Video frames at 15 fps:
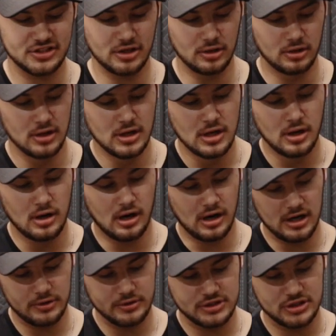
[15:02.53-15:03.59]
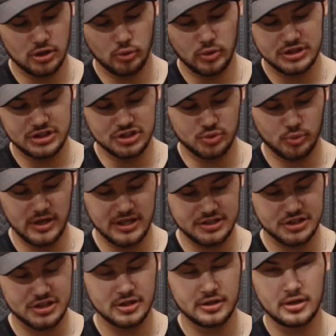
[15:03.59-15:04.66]
so I always know which is
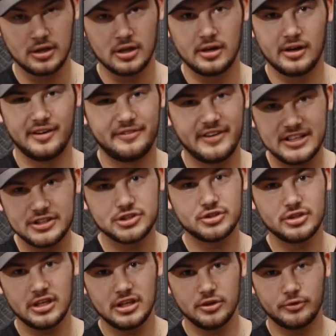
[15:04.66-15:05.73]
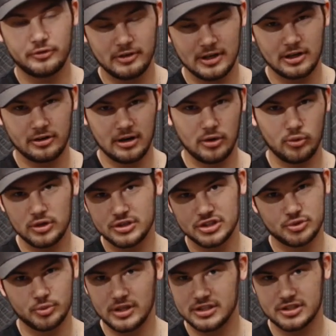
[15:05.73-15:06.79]
which. Eventually, you figure out which
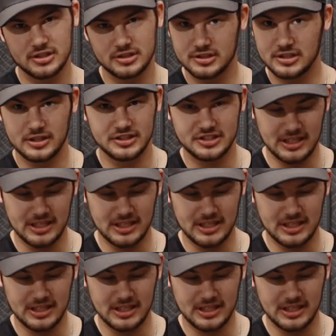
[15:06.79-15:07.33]
is which because it's in the